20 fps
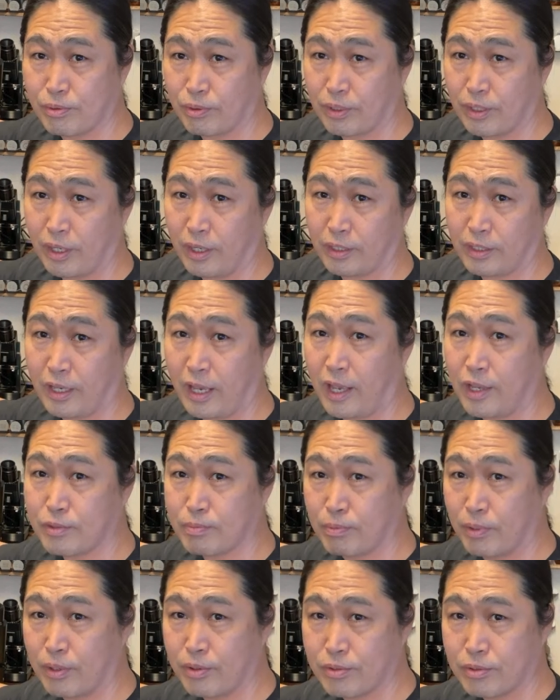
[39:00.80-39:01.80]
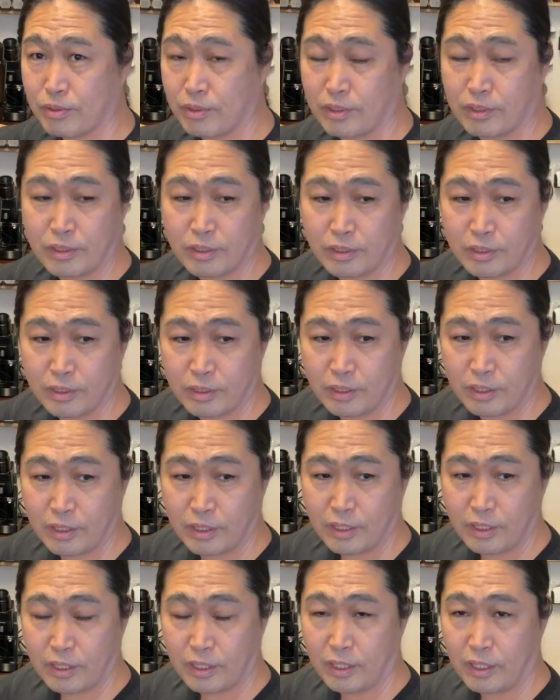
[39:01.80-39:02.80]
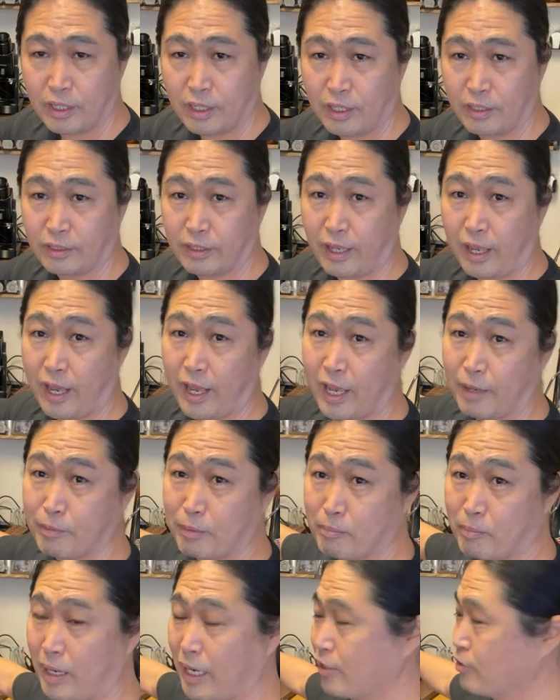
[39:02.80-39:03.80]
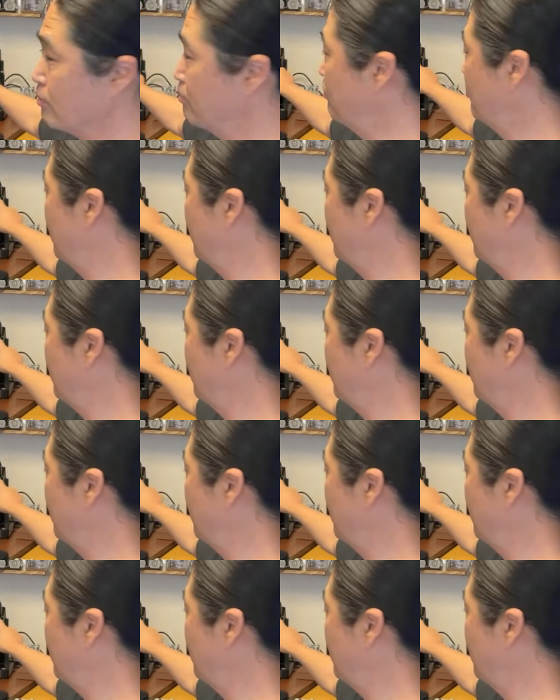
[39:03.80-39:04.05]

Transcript: okay, cast burrs. And I have a Mizen